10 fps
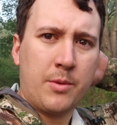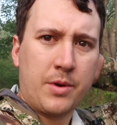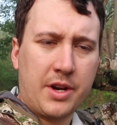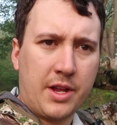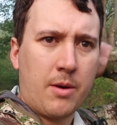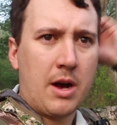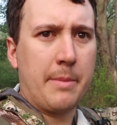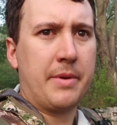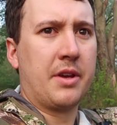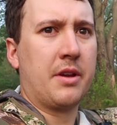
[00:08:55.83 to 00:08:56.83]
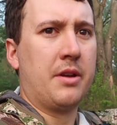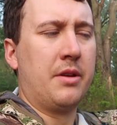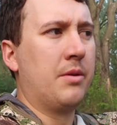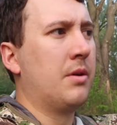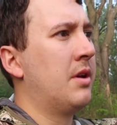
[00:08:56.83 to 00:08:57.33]
We're gonna go hop in the
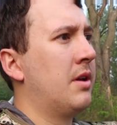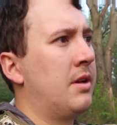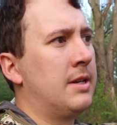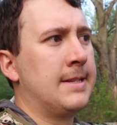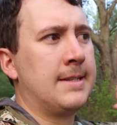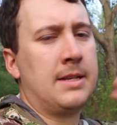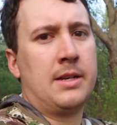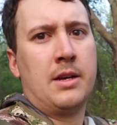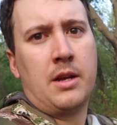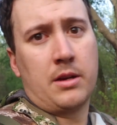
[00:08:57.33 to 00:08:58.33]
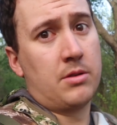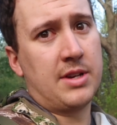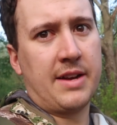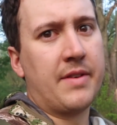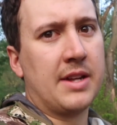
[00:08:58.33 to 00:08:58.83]
canoe, go
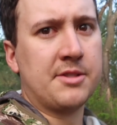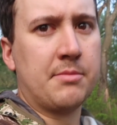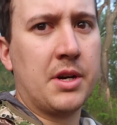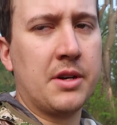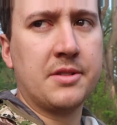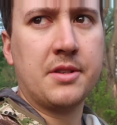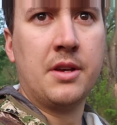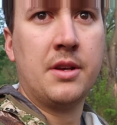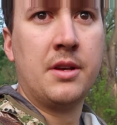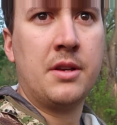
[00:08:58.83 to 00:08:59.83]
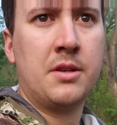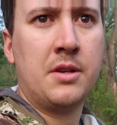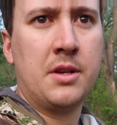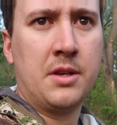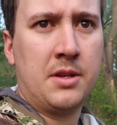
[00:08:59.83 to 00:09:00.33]
try to find some birds.
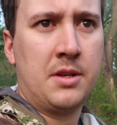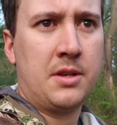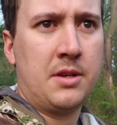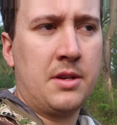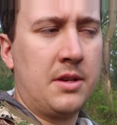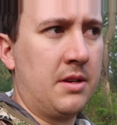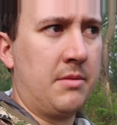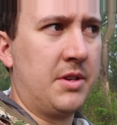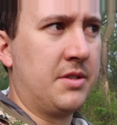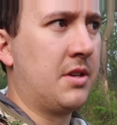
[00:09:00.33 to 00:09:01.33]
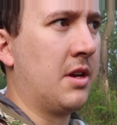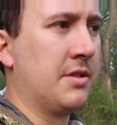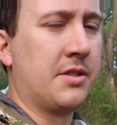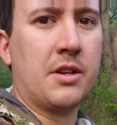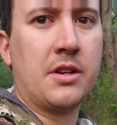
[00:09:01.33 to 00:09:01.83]
There's
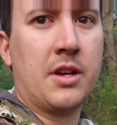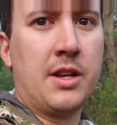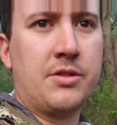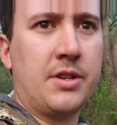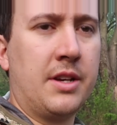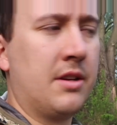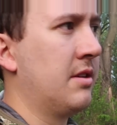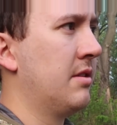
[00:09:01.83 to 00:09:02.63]
tons of good country.